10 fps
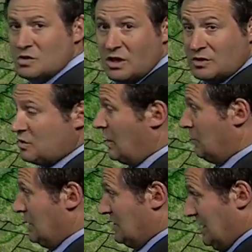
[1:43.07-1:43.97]
also
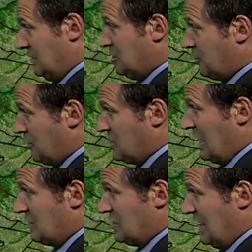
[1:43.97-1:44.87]
on Wednesday, Lynchburg
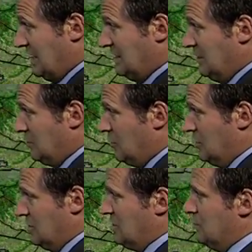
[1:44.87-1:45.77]
South Side, I think you're
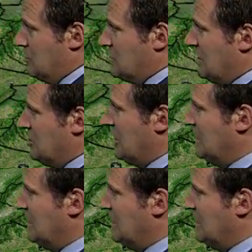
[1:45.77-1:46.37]
going to see more sunshine than